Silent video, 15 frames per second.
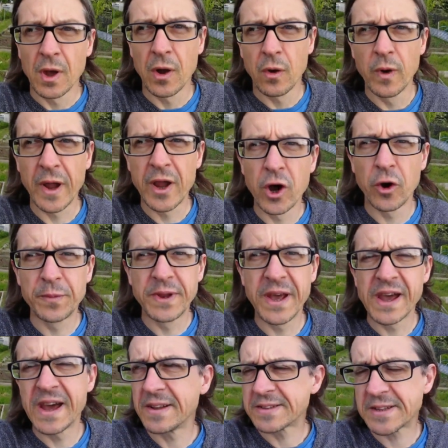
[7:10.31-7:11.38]
Quick
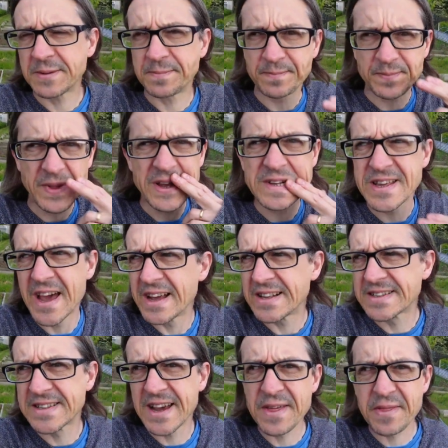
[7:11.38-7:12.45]
update, it's the
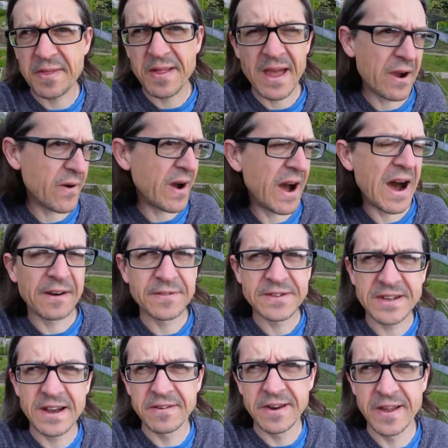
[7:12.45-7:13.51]
18th now,
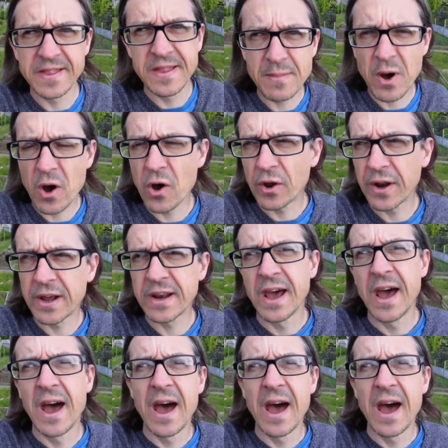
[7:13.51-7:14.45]
7:30 in the morning.